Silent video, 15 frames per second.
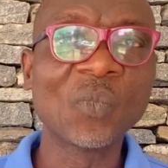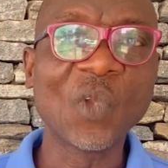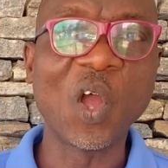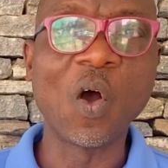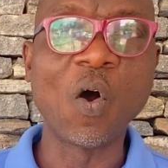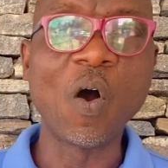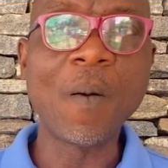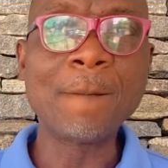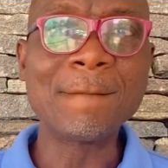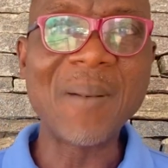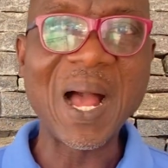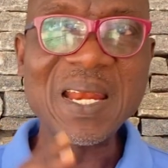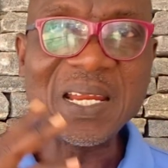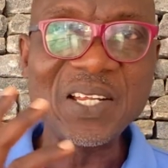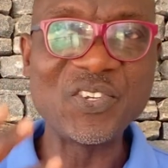or
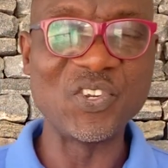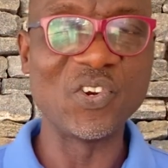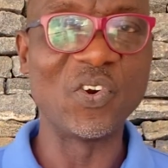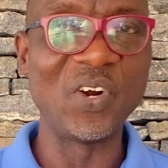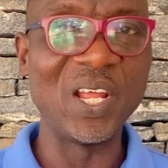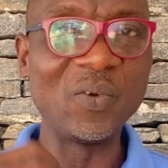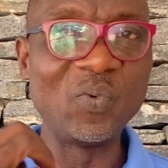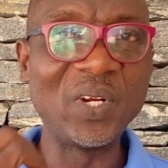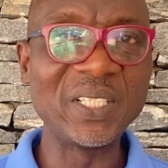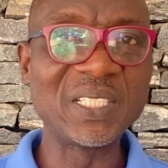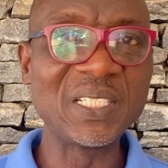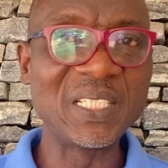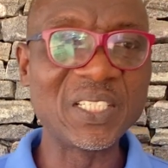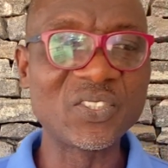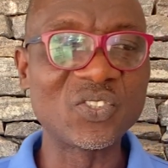managing or regulating
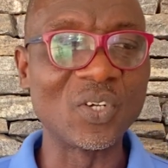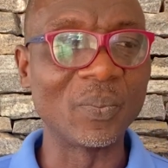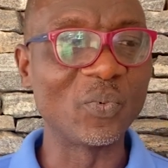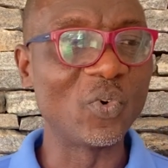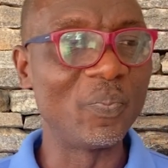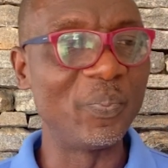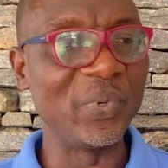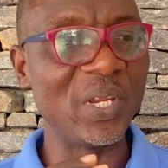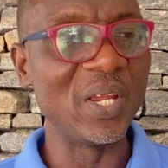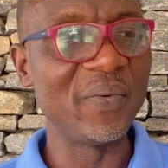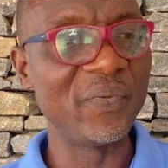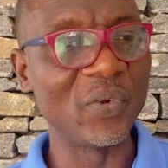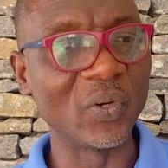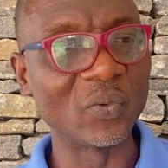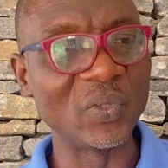this subgroup
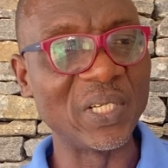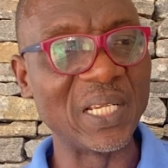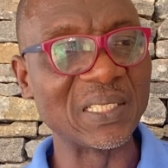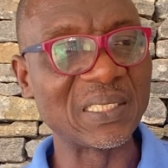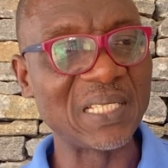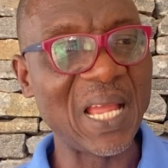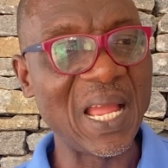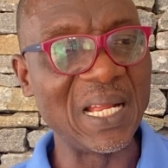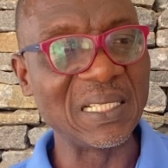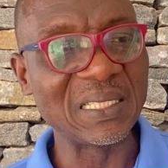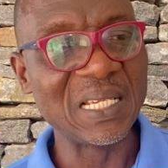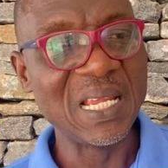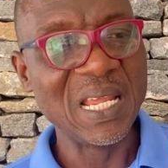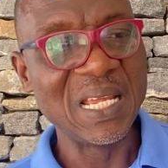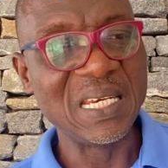behavior to the extent
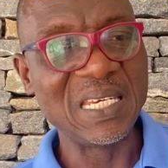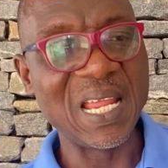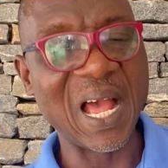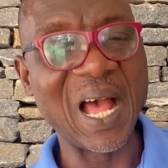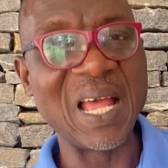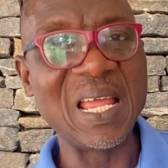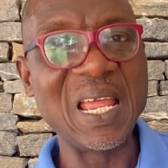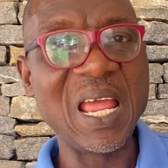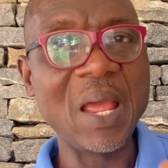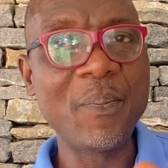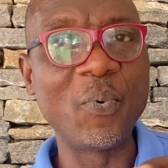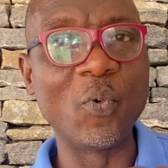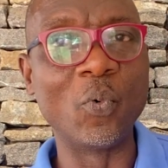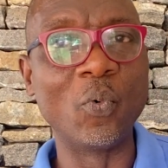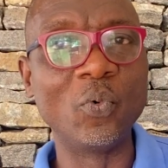they are
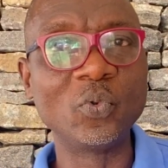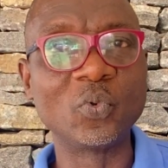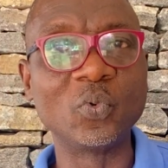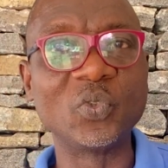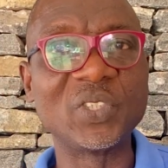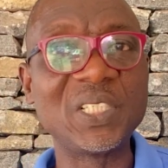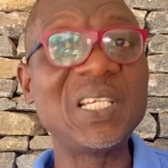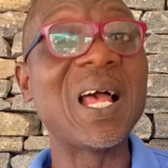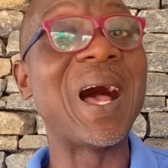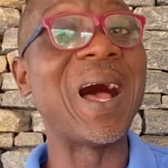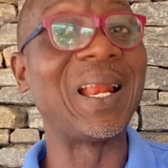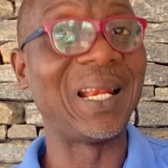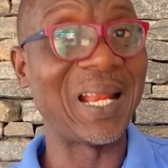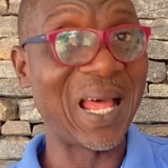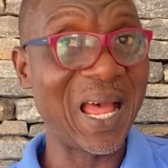able to still
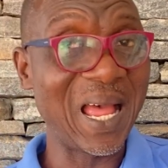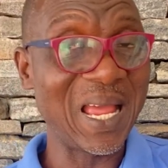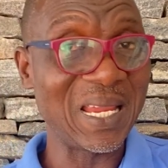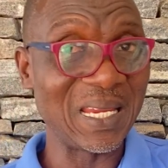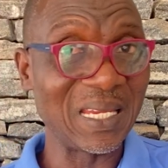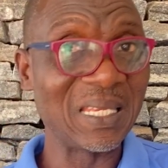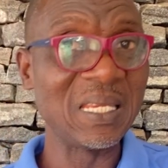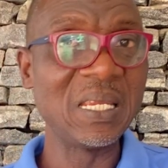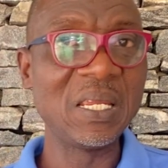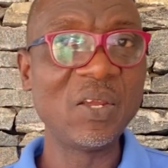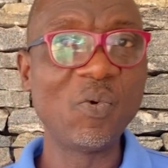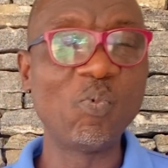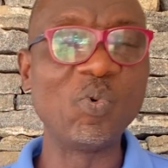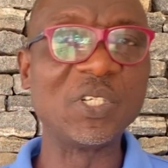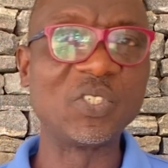align
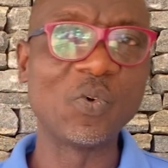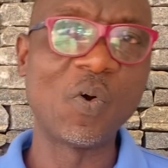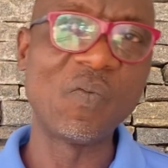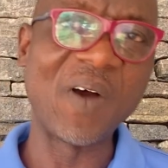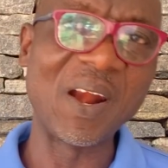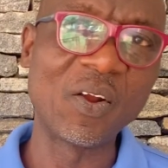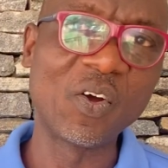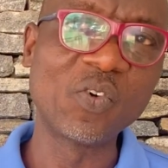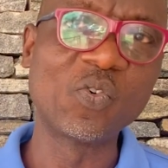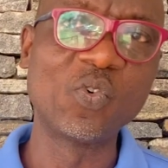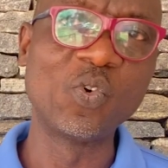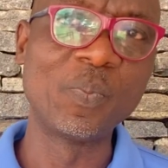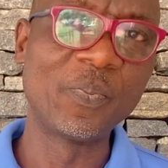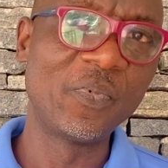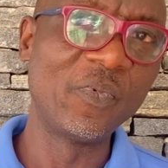with overall
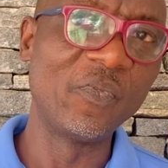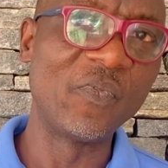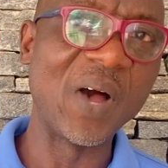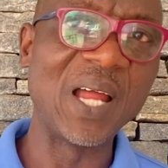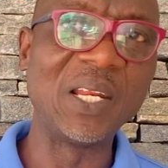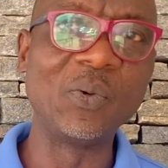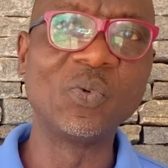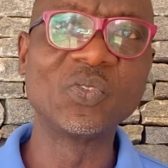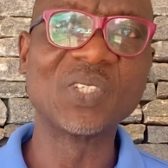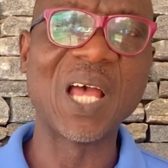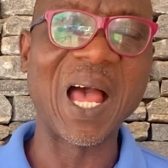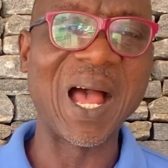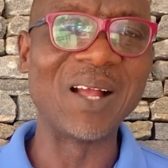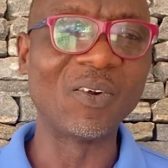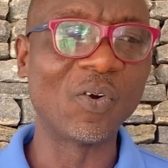group values
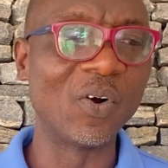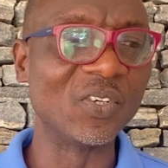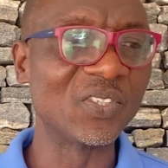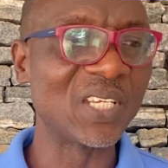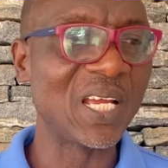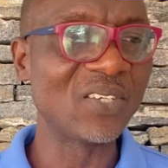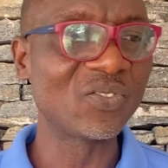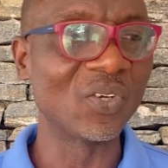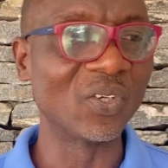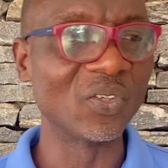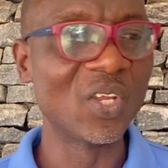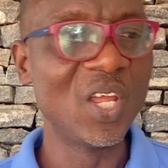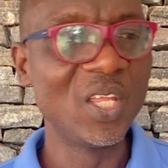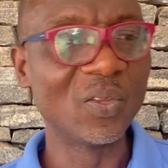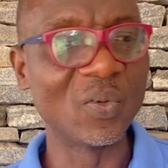and consensus,
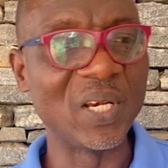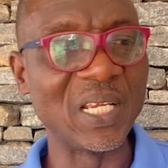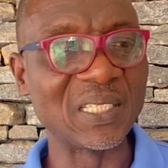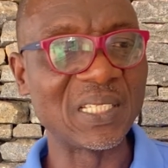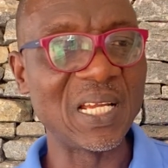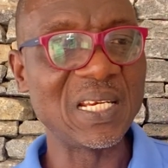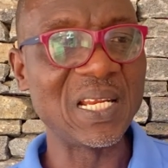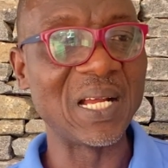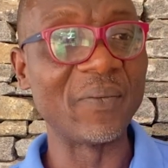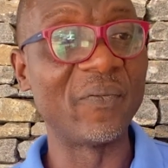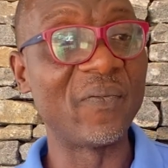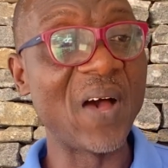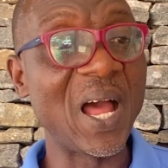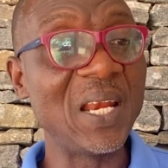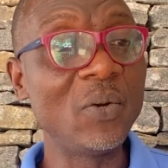to the extent that
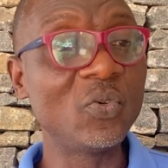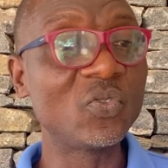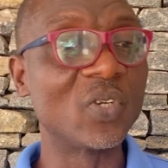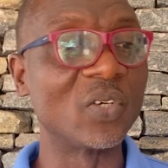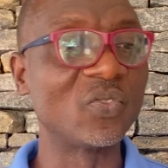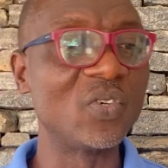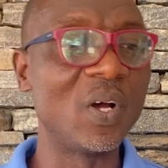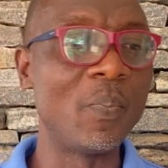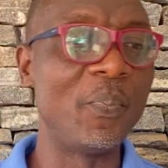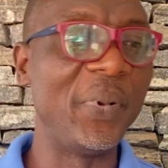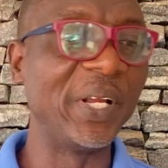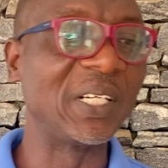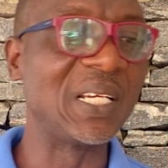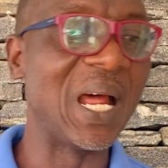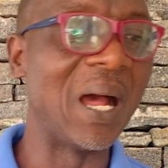values does not
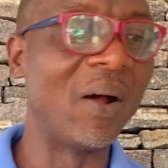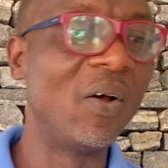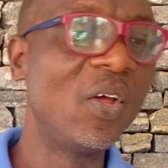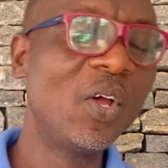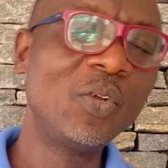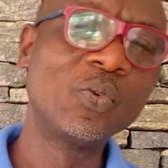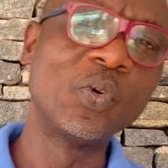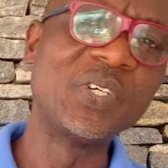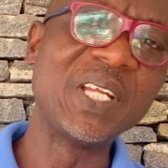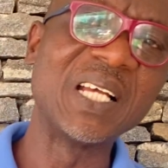break down, to the